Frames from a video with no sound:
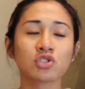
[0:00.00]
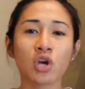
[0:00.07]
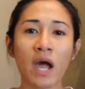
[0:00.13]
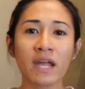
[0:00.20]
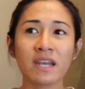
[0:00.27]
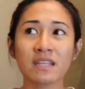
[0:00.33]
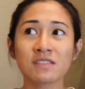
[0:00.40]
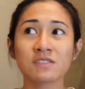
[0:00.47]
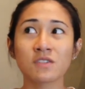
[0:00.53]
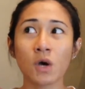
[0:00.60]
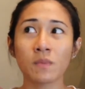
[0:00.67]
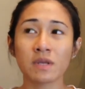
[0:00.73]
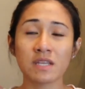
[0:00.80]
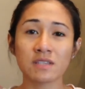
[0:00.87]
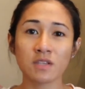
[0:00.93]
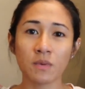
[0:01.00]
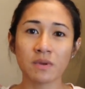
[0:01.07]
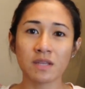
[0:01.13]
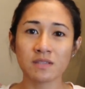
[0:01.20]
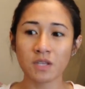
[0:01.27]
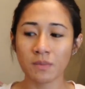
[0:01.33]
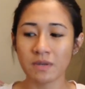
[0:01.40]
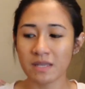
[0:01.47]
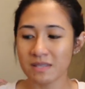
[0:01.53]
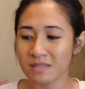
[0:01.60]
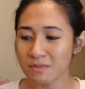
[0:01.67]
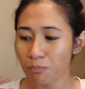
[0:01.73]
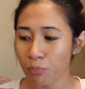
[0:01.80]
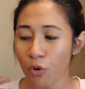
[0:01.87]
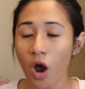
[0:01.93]
tried so many
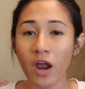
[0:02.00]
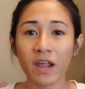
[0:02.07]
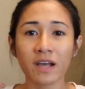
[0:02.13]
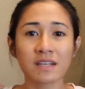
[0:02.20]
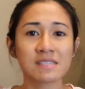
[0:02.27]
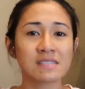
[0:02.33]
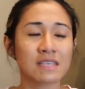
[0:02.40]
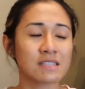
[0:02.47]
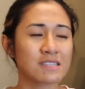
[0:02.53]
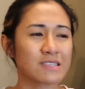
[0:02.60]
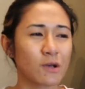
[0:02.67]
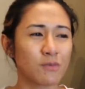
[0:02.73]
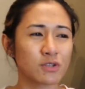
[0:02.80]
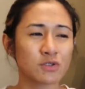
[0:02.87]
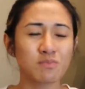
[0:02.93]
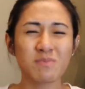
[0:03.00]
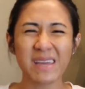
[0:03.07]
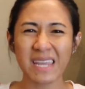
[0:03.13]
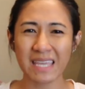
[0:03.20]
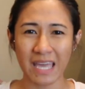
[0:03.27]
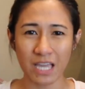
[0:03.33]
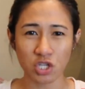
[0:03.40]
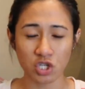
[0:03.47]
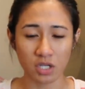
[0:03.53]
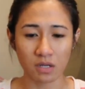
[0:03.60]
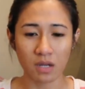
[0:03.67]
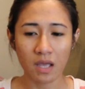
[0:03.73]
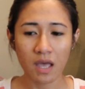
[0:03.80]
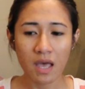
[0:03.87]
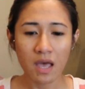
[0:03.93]
products and so much
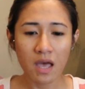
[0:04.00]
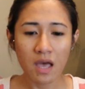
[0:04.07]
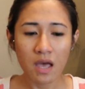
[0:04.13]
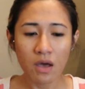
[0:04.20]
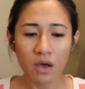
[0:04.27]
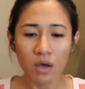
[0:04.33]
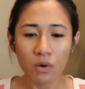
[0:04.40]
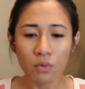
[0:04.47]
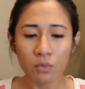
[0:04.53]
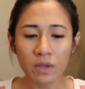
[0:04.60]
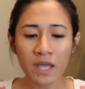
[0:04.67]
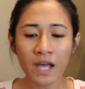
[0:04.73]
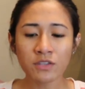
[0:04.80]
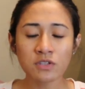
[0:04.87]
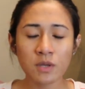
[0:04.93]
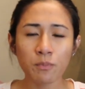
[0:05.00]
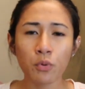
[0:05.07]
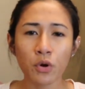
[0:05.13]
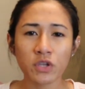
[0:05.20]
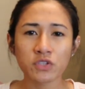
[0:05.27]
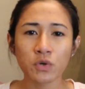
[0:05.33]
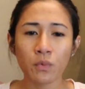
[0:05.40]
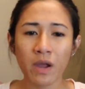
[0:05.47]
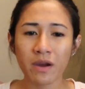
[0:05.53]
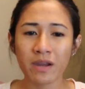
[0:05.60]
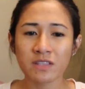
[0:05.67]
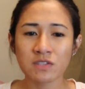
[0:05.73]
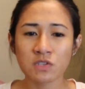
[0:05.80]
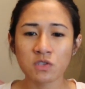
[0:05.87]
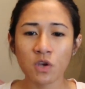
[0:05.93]
medication. We got to the point to where
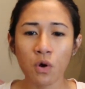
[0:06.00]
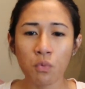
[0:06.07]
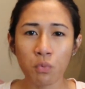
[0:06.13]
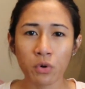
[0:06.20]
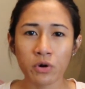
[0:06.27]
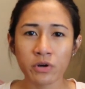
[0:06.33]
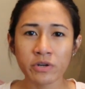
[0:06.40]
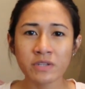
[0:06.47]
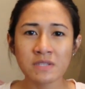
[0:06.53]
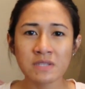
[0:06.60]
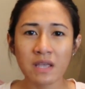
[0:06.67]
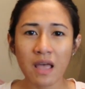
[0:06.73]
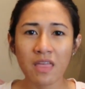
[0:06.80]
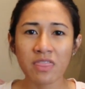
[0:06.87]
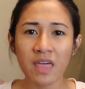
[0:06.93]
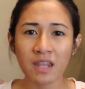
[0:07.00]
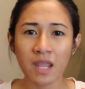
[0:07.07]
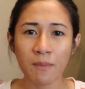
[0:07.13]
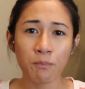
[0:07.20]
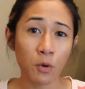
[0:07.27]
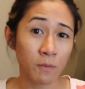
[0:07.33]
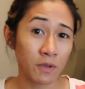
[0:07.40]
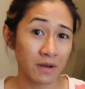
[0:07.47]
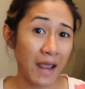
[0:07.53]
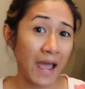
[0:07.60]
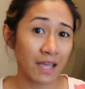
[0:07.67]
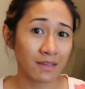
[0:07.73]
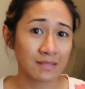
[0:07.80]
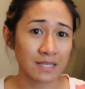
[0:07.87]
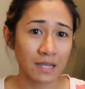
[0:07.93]
it's so worse that they put me on
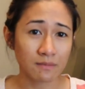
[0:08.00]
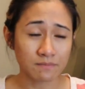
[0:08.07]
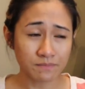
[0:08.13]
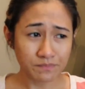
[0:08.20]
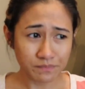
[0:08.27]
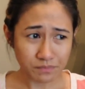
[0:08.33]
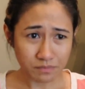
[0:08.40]
Accutane.